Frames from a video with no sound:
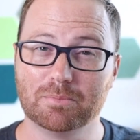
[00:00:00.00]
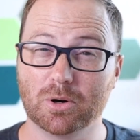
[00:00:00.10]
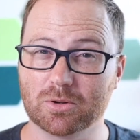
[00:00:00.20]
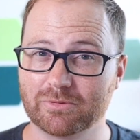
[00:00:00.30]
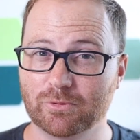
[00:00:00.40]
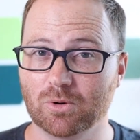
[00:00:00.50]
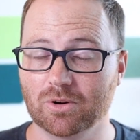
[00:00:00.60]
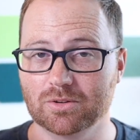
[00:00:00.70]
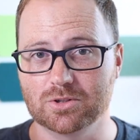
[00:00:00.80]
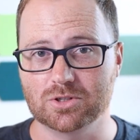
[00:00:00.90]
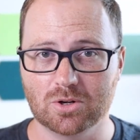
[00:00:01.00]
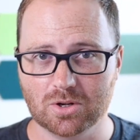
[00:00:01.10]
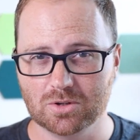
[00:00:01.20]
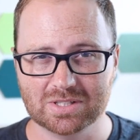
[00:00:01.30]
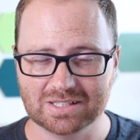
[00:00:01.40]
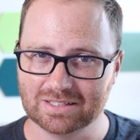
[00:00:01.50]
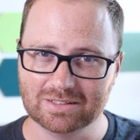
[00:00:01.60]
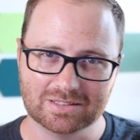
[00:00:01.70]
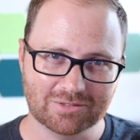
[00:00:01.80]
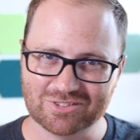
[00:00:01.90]
both for the show notes
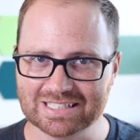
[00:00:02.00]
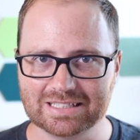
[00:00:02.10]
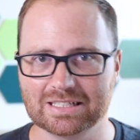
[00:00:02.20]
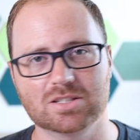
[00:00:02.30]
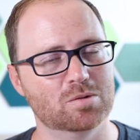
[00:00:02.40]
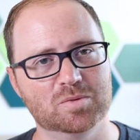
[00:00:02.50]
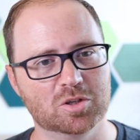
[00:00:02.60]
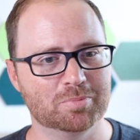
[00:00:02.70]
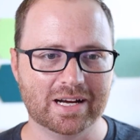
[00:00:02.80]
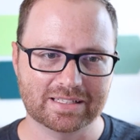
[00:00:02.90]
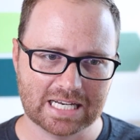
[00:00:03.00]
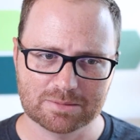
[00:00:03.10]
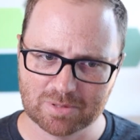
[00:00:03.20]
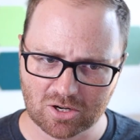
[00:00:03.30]
and different details that you want with your podcast,